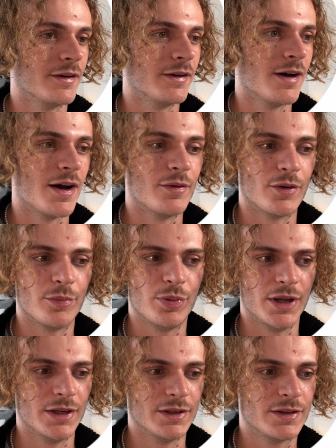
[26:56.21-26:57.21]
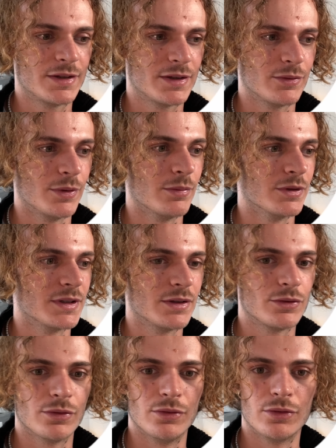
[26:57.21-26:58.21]
our page. We want it
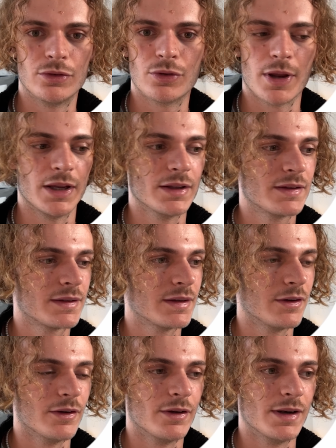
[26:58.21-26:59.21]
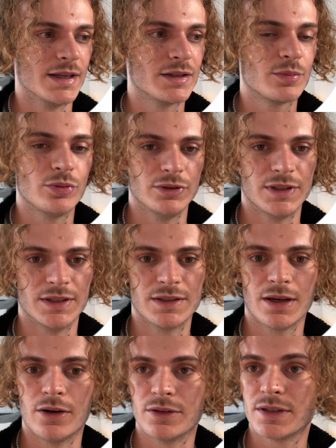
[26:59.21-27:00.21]
to look great. Let's put
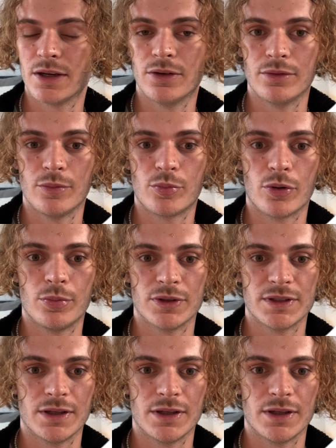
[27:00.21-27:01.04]
it outside of the property